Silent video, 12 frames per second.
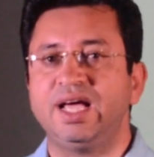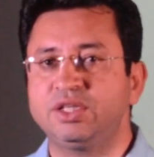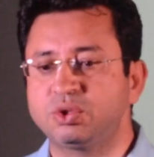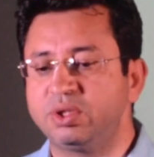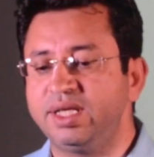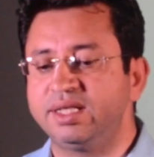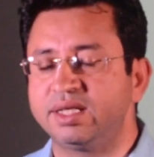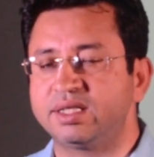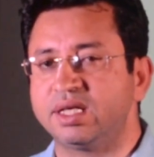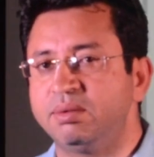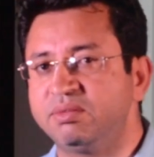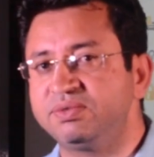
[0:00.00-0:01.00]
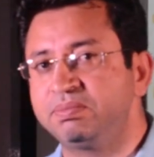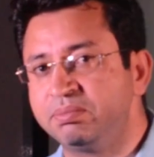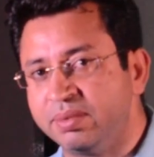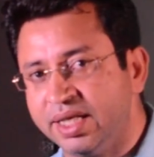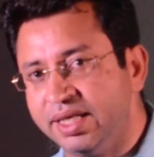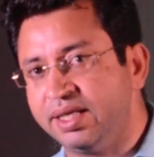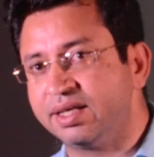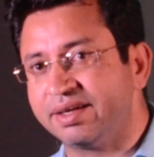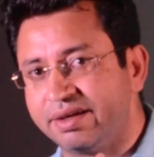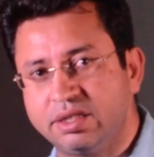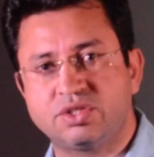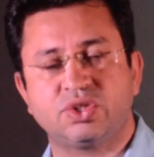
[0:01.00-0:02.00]
actually in the term of money,
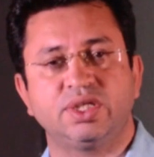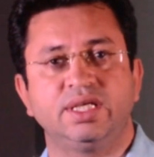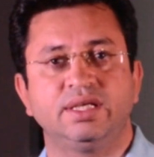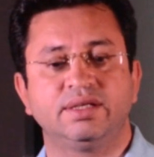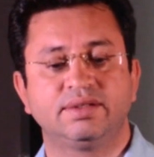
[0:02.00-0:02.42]
currency.